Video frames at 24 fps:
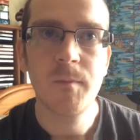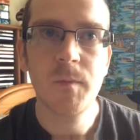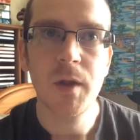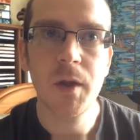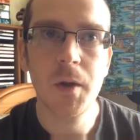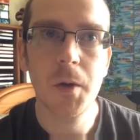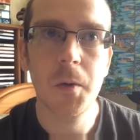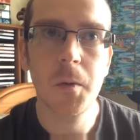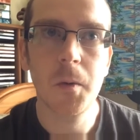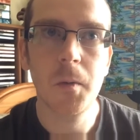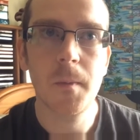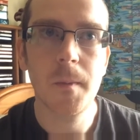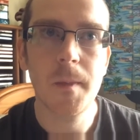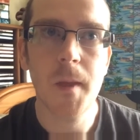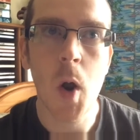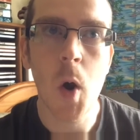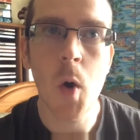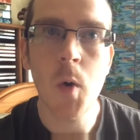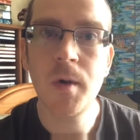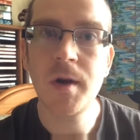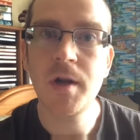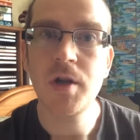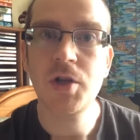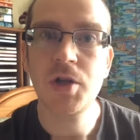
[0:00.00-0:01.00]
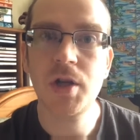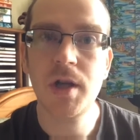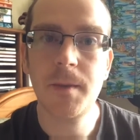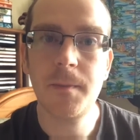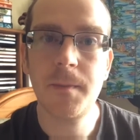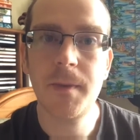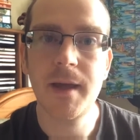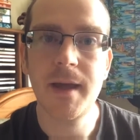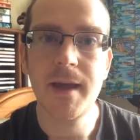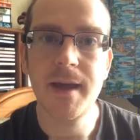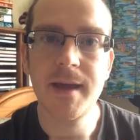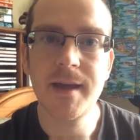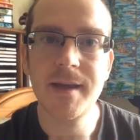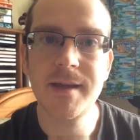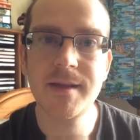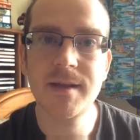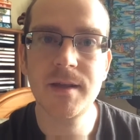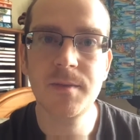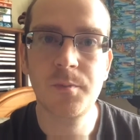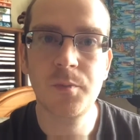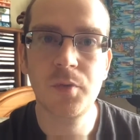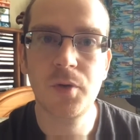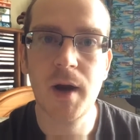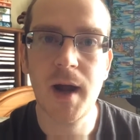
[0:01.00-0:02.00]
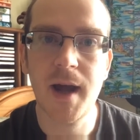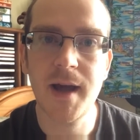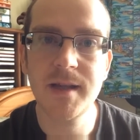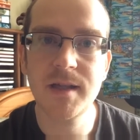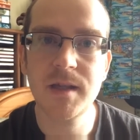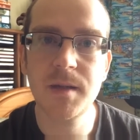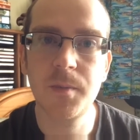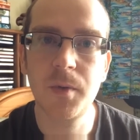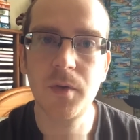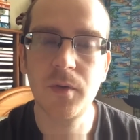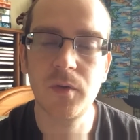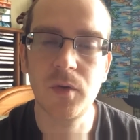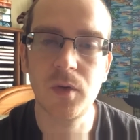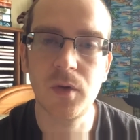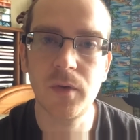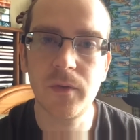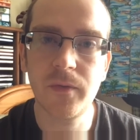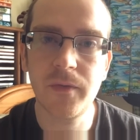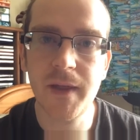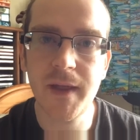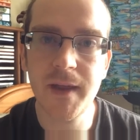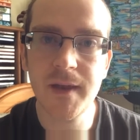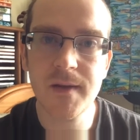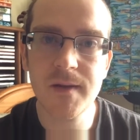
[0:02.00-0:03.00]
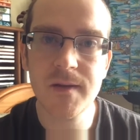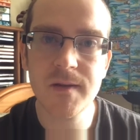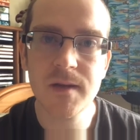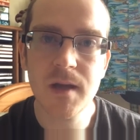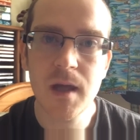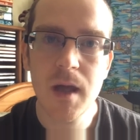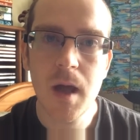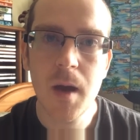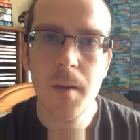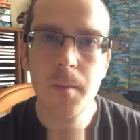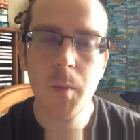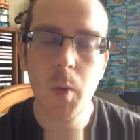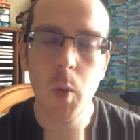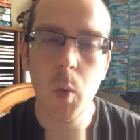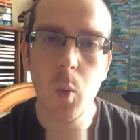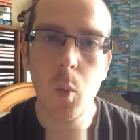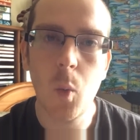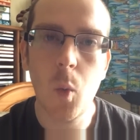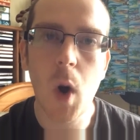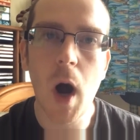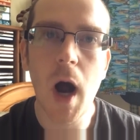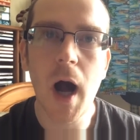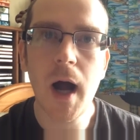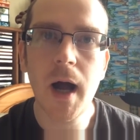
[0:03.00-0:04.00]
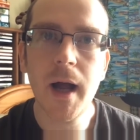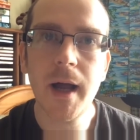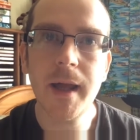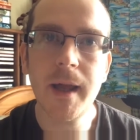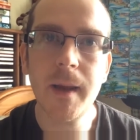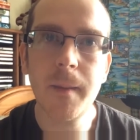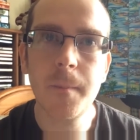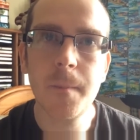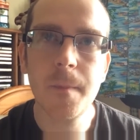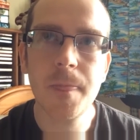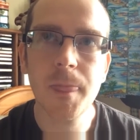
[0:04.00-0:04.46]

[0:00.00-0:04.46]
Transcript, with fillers: you know, ownership is prized above all things. But why?